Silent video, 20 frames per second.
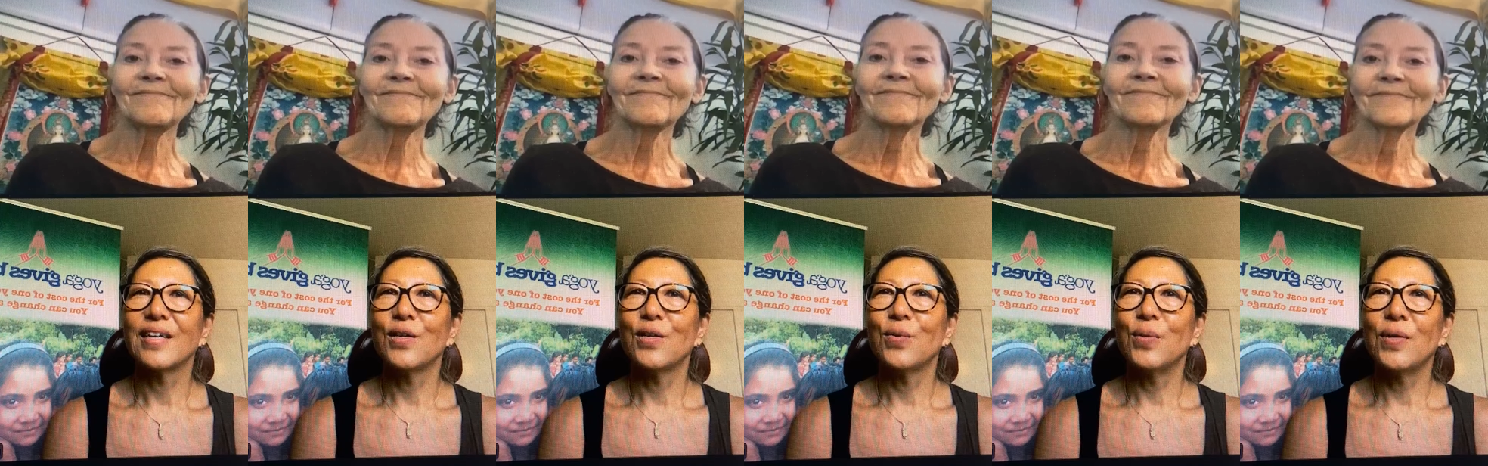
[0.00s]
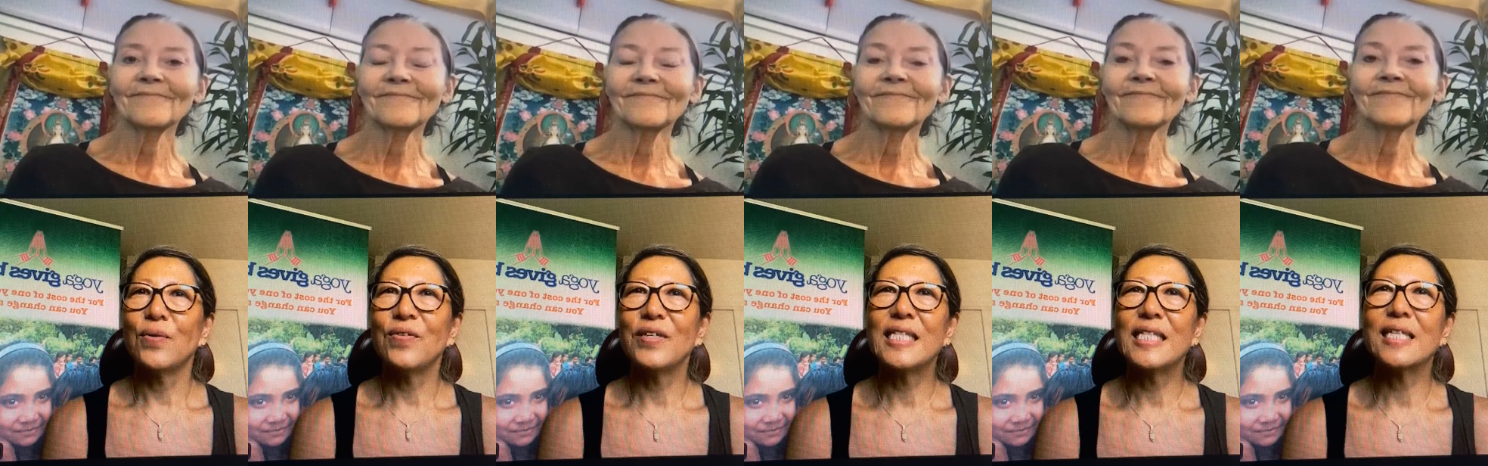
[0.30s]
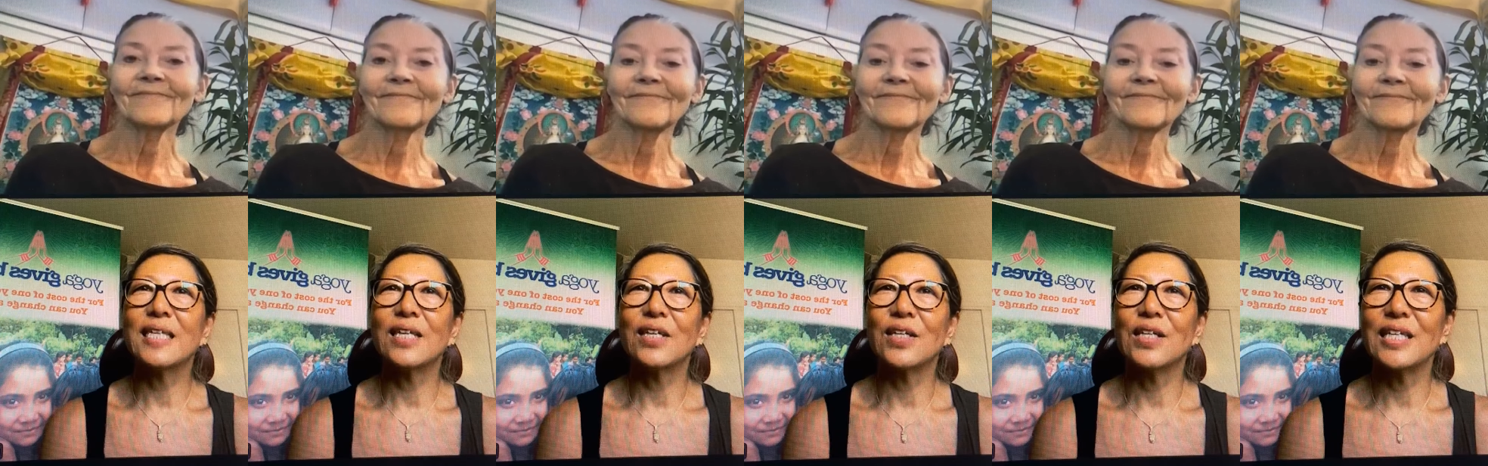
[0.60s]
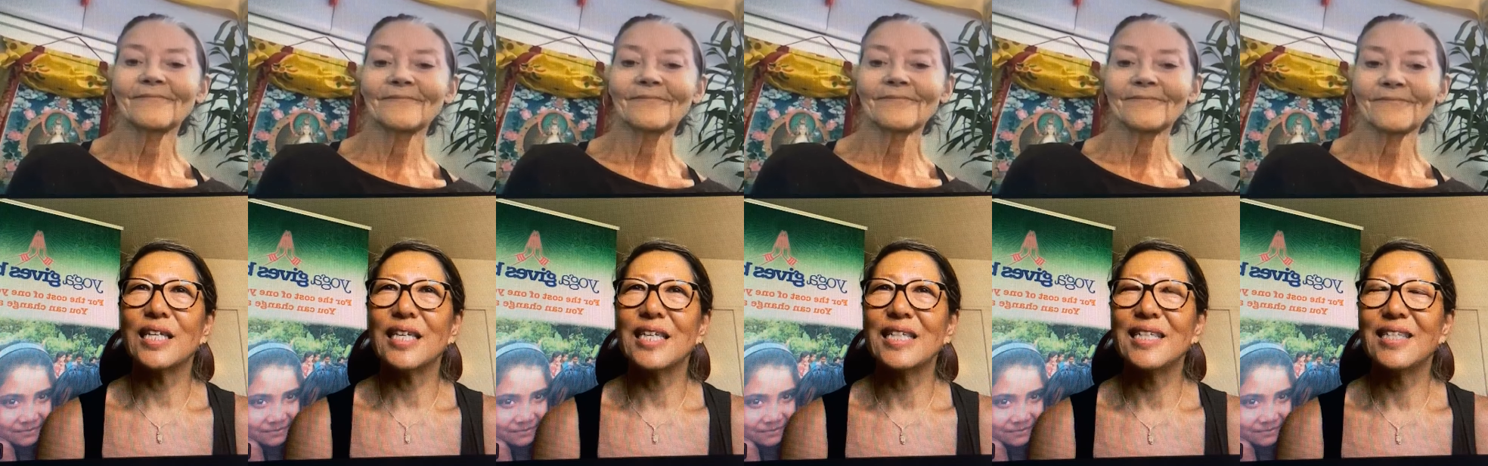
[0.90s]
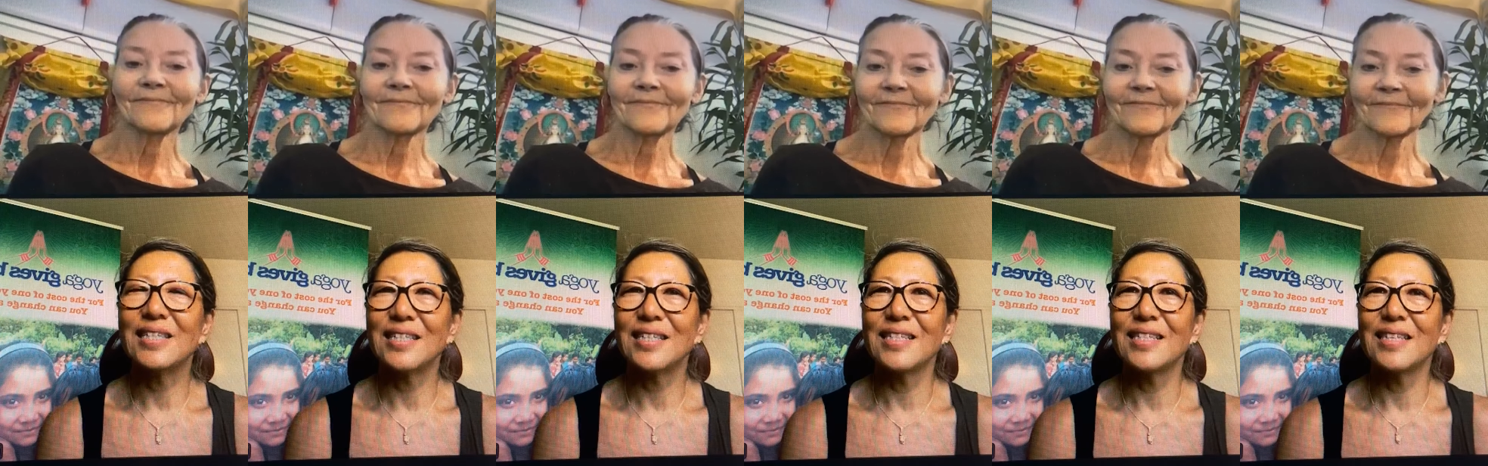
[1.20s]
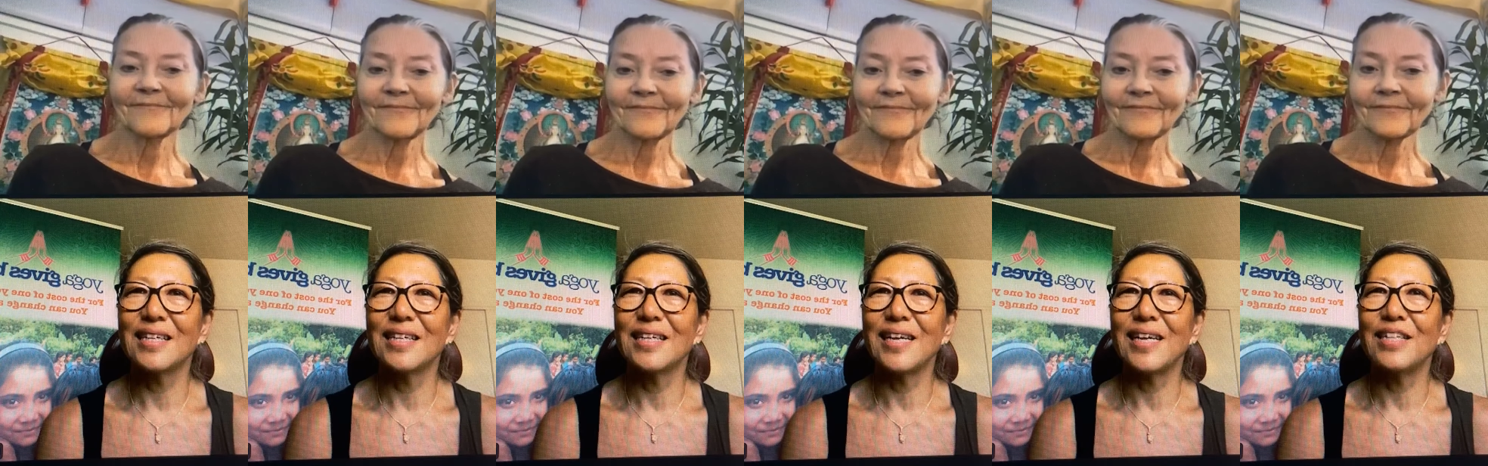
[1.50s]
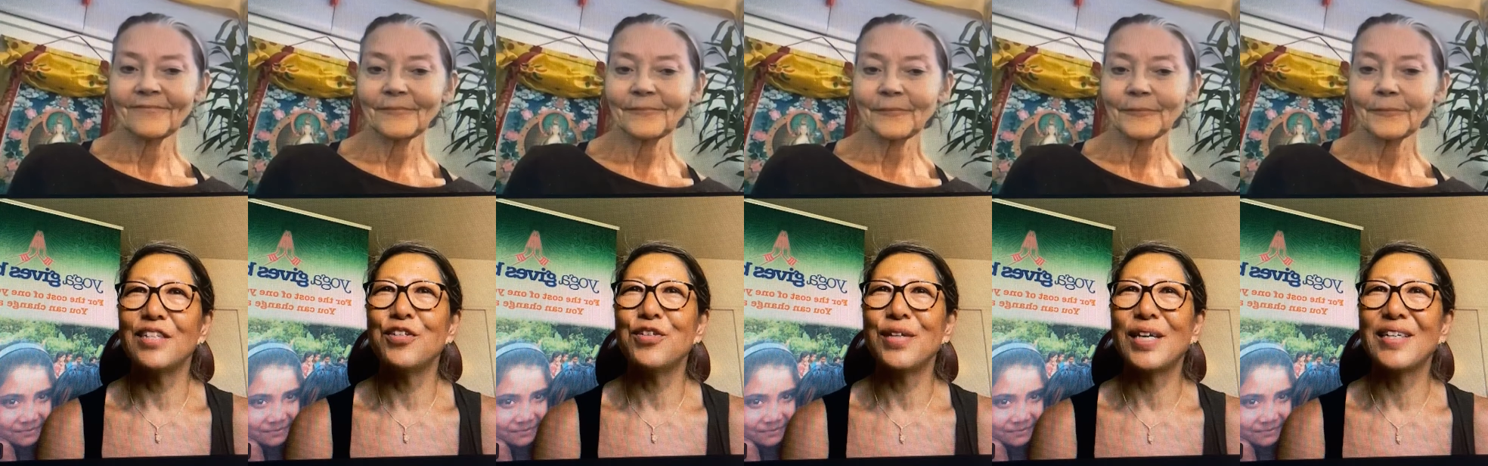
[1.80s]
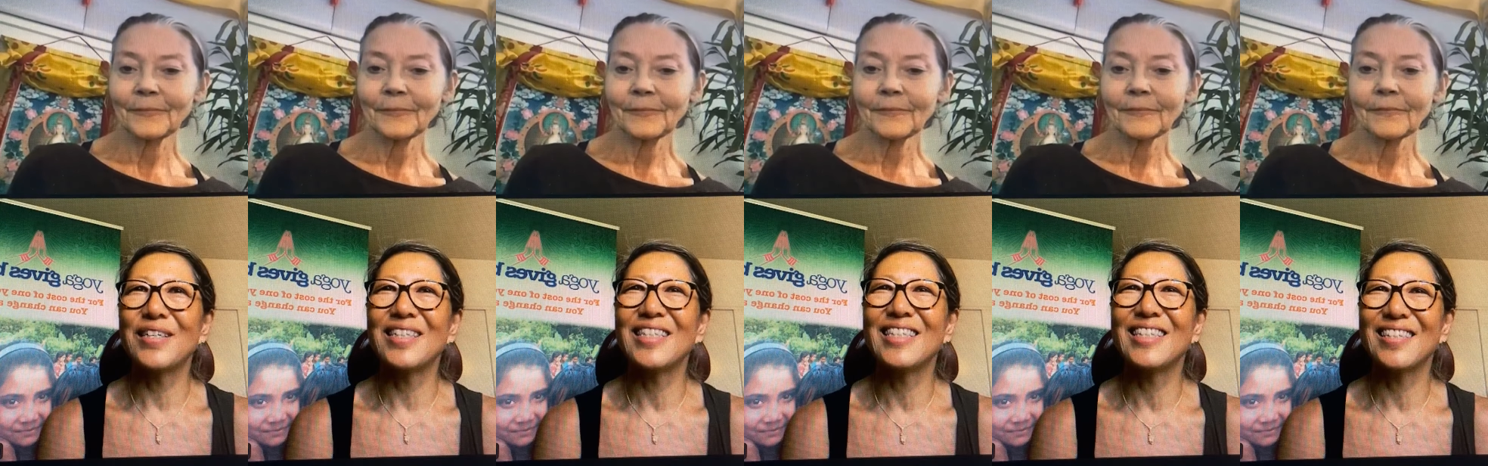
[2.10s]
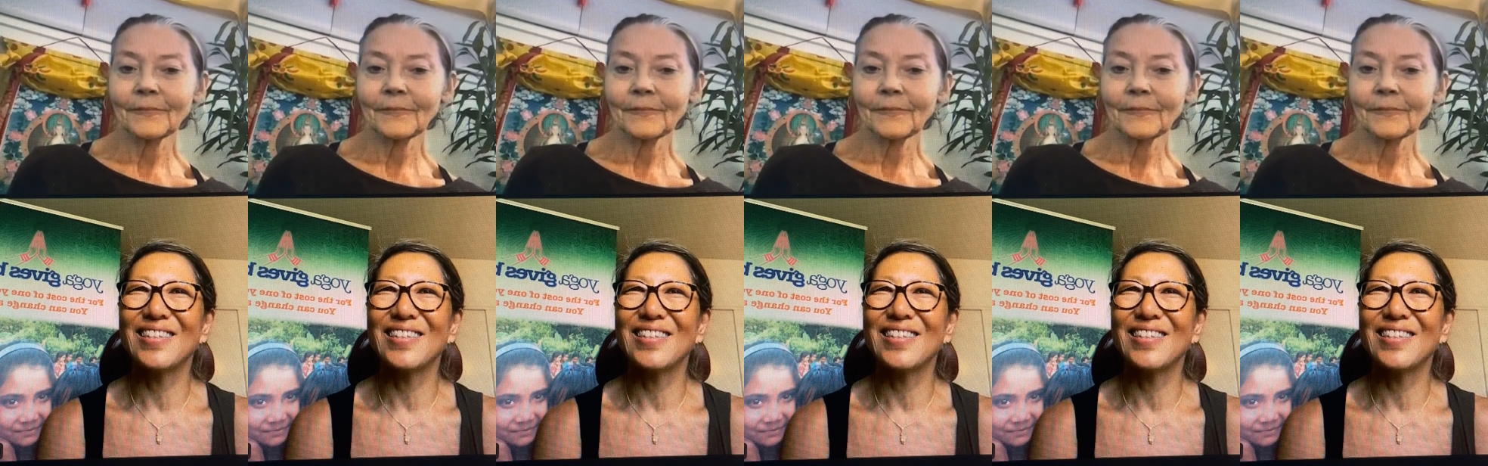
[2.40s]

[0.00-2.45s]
Speaker 1: well physical is just an entrance